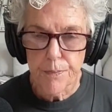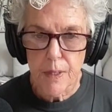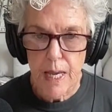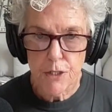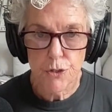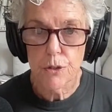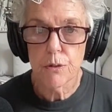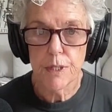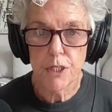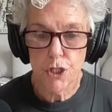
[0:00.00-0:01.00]
as you're
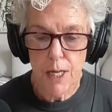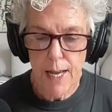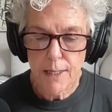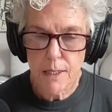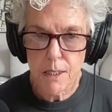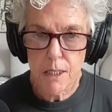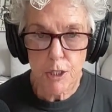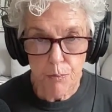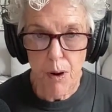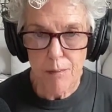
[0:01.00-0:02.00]
in chats,
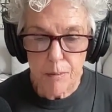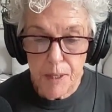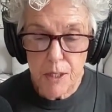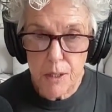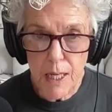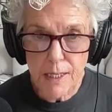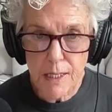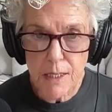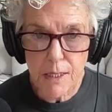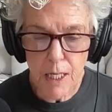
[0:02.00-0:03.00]
it's probably a good
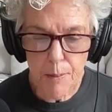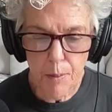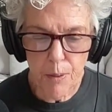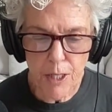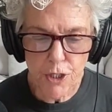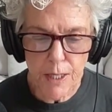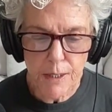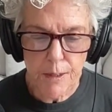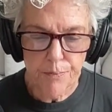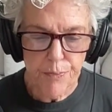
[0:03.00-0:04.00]
idea to set up a project.